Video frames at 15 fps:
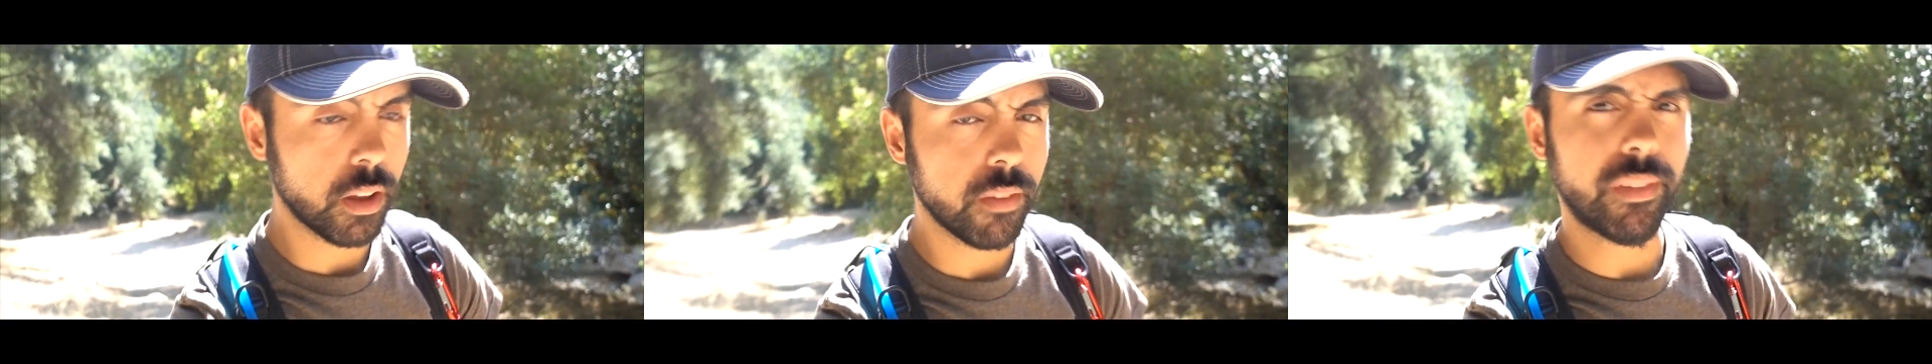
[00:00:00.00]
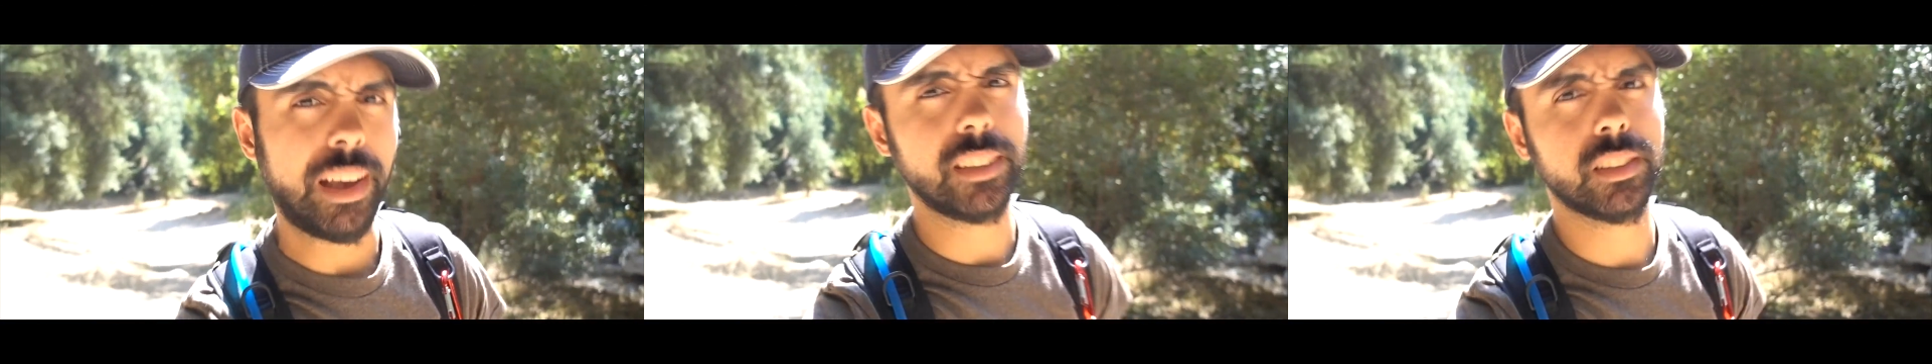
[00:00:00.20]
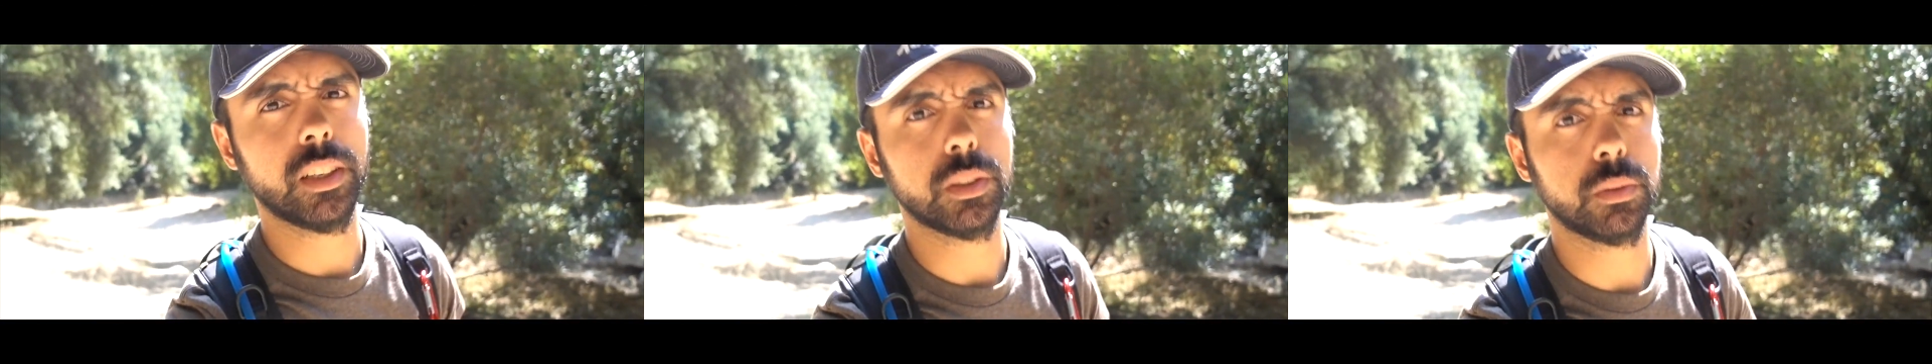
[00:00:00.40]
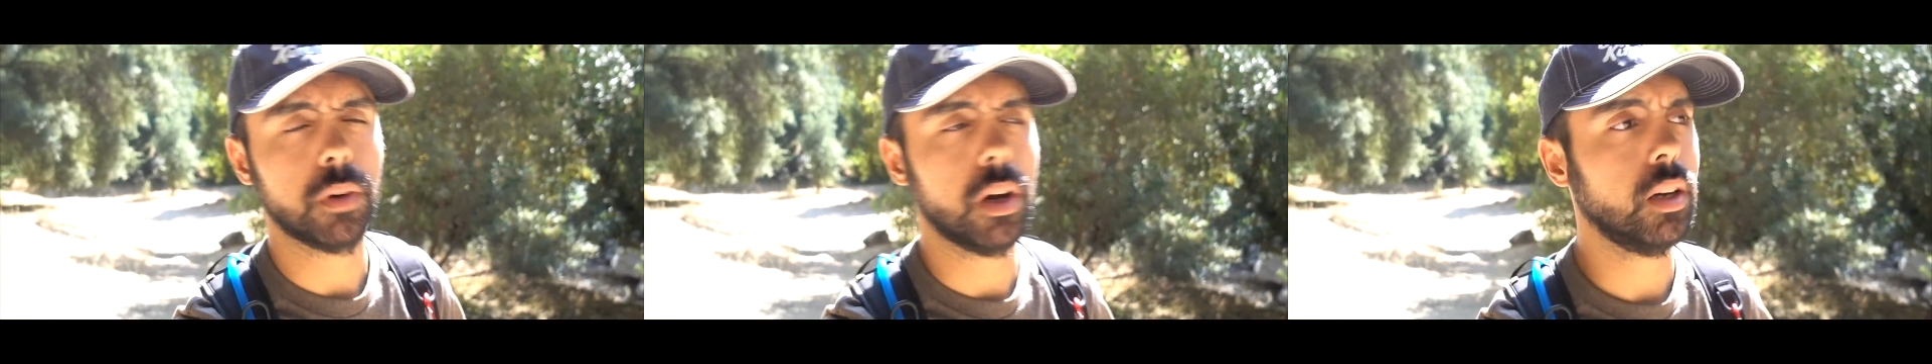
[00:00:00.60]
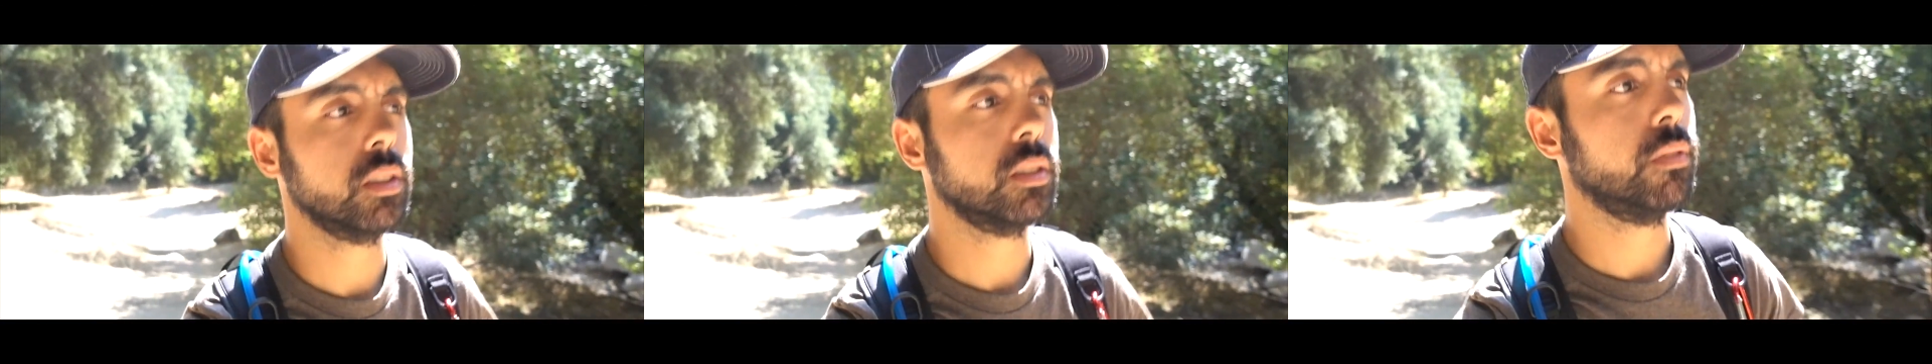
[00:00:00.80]
Vasquez
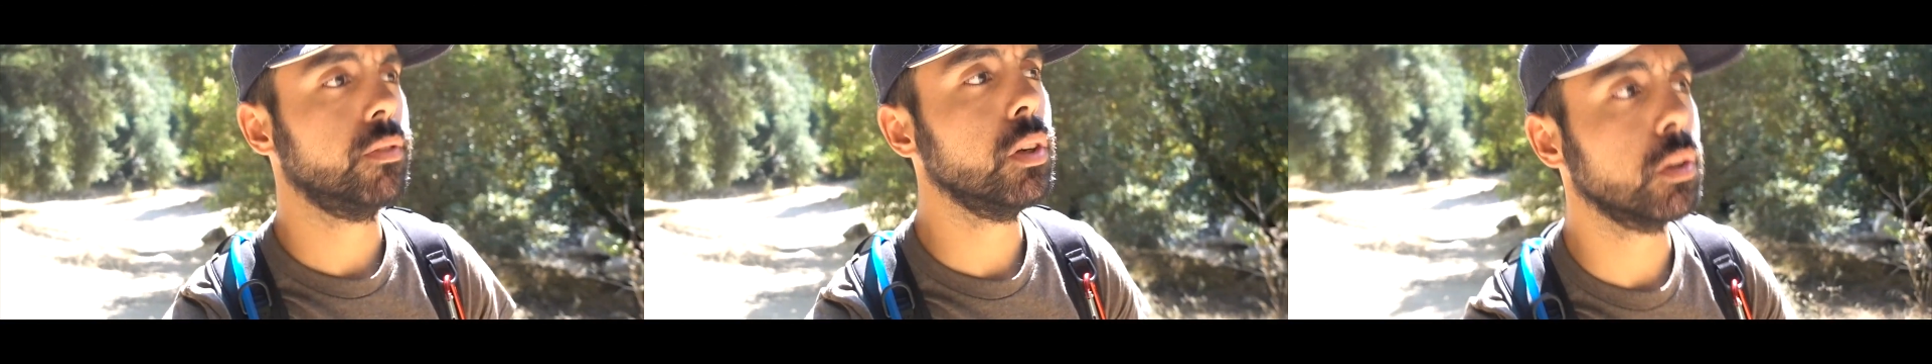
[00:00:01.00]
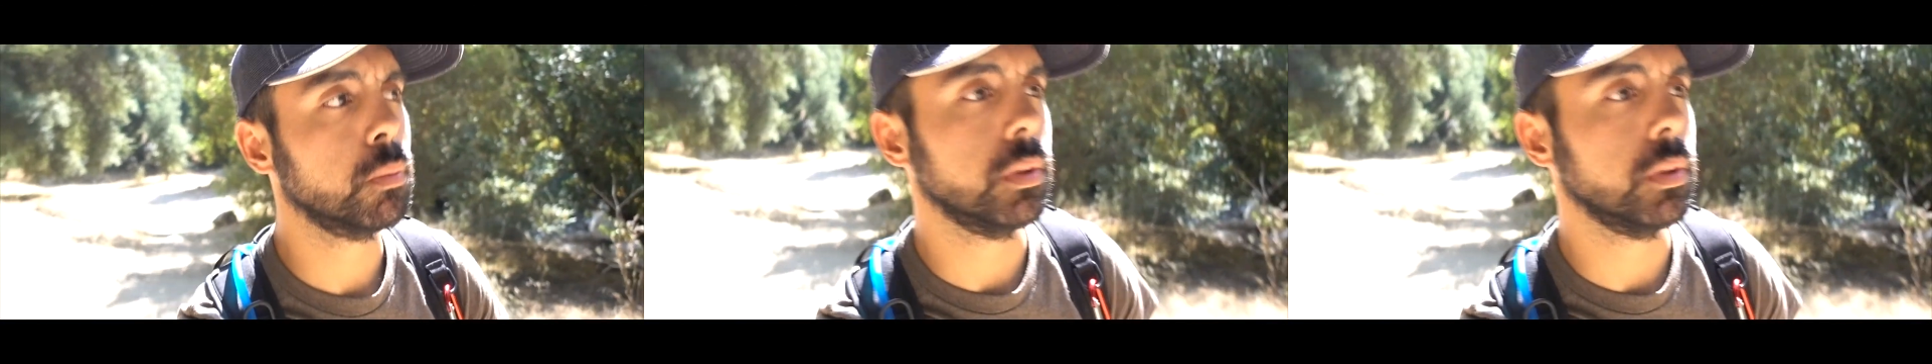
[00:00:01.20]
Rocks, a few other